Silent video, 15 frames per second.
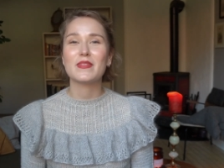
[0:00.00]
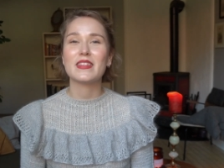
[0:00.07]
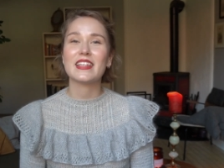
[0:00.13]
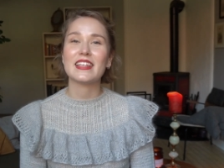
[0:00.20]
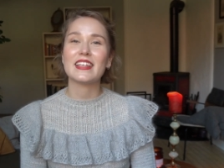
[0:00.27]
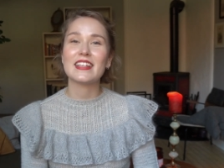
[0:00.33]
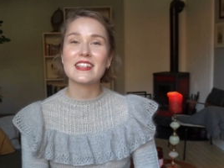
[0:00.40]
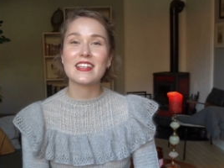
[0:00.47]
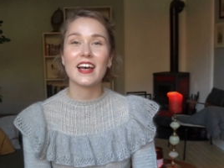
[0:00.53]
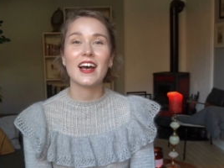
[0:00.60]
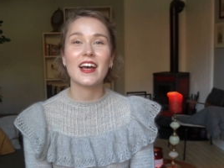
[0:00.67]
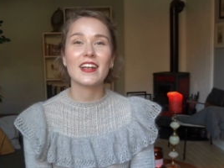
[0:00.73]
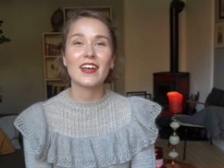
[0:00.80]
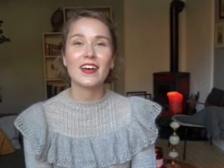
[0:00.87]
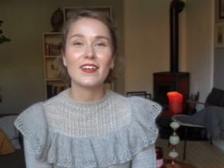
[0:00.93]
the
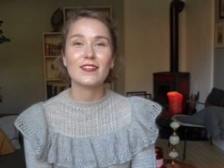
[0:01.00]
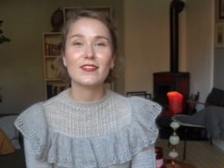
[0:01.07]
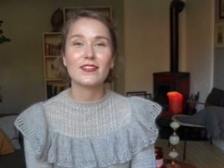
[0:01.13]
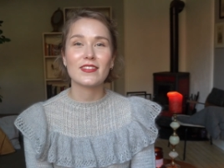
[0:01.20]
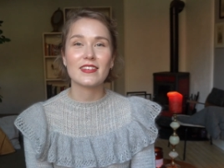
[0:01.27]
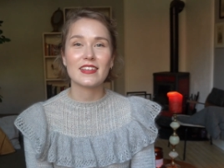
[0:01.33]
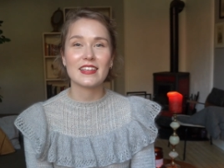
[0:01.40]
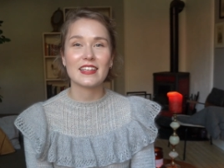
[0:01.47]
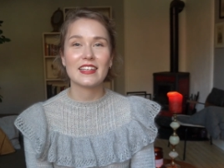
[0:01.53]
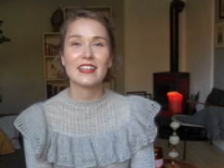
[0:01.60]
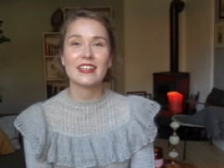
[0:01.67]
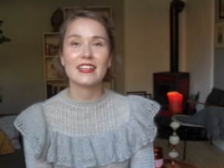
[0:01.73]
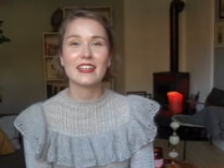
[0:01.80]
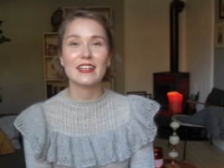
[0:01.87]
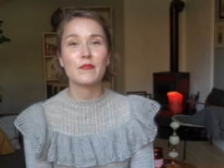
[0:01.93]
turn of
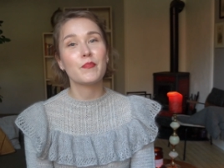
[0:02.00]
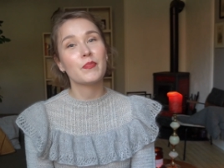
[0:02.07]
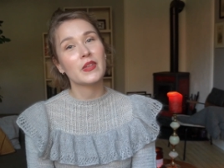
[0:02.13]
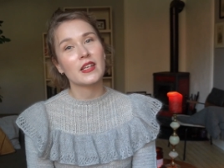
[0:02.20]
the